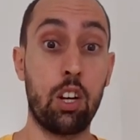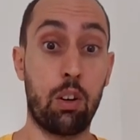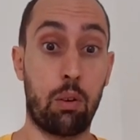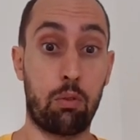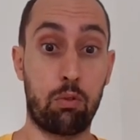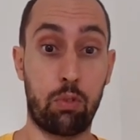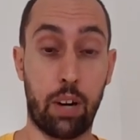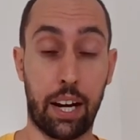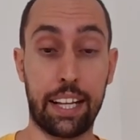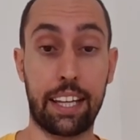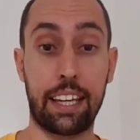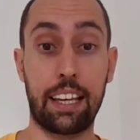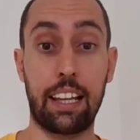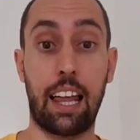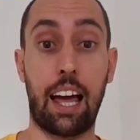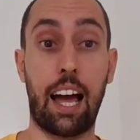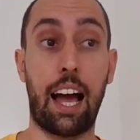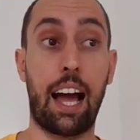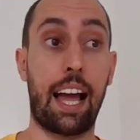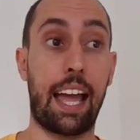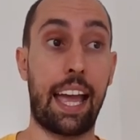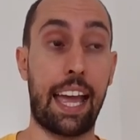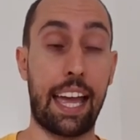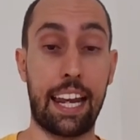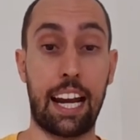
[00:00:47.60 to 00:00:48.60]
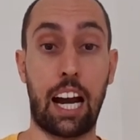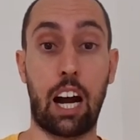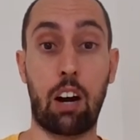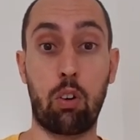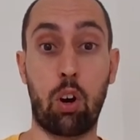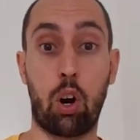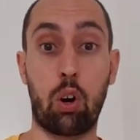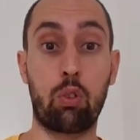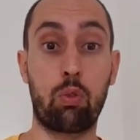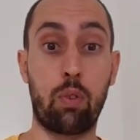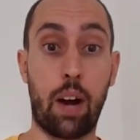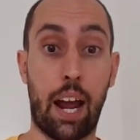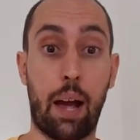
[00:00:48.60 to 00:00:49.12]
regular NRL
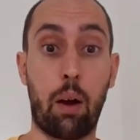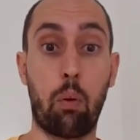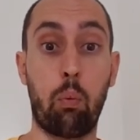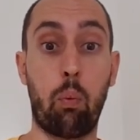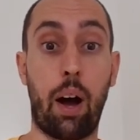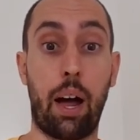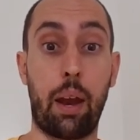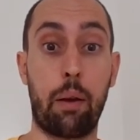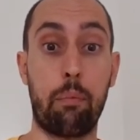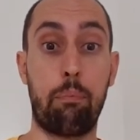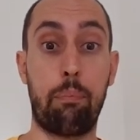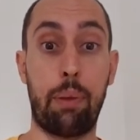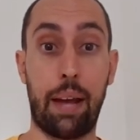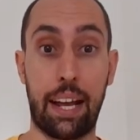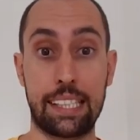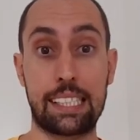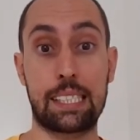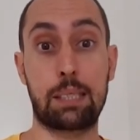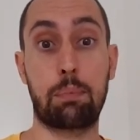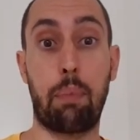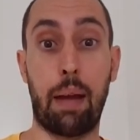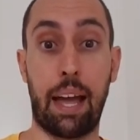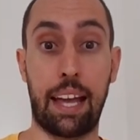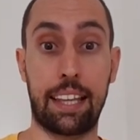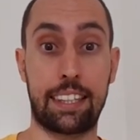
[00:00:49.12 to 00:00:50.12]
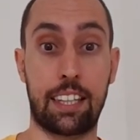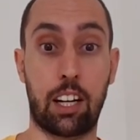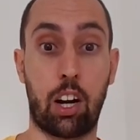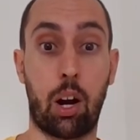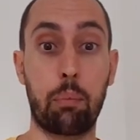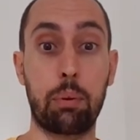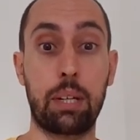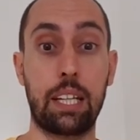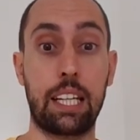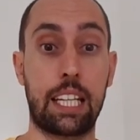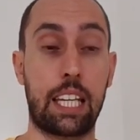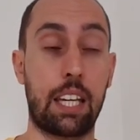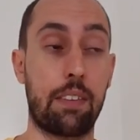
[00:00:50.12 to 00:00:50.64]
round 1 best bet that I'm
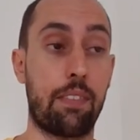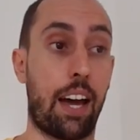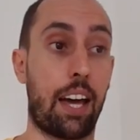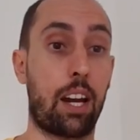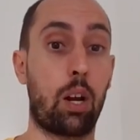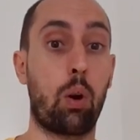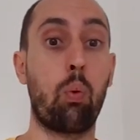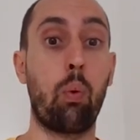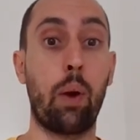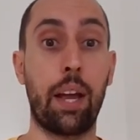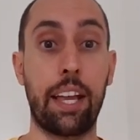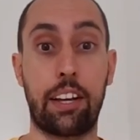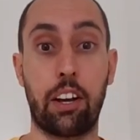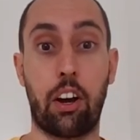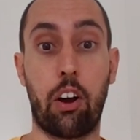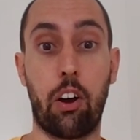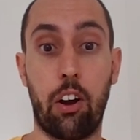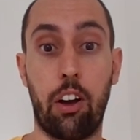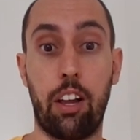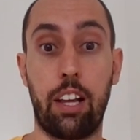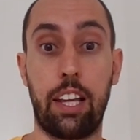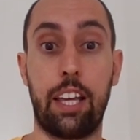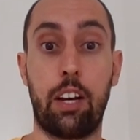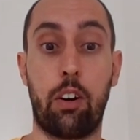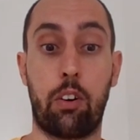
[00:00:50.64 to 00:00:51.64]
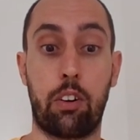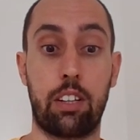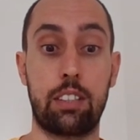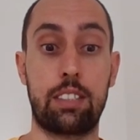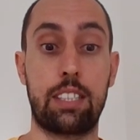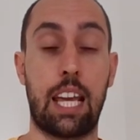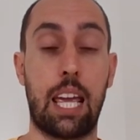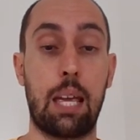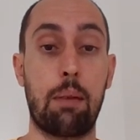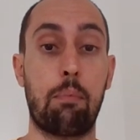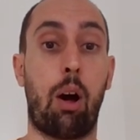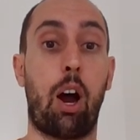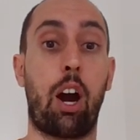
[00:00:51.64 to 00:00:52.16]
going to give out a week early on a
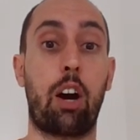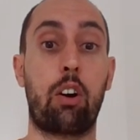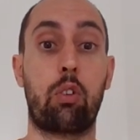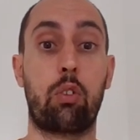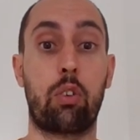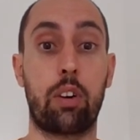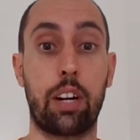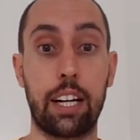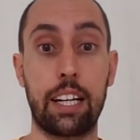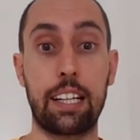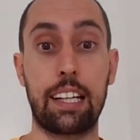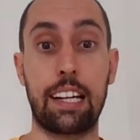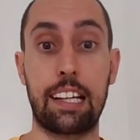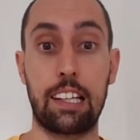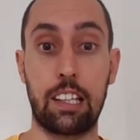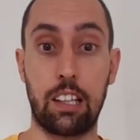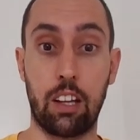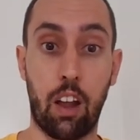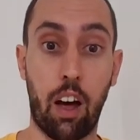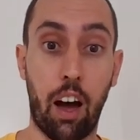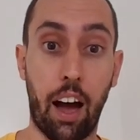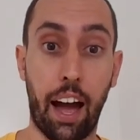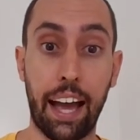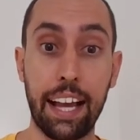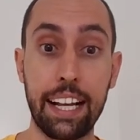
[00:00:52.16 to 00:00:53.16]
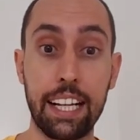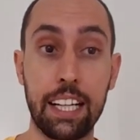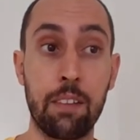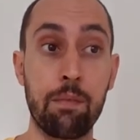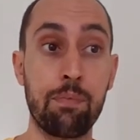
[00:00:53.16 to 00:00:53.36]
team I really like.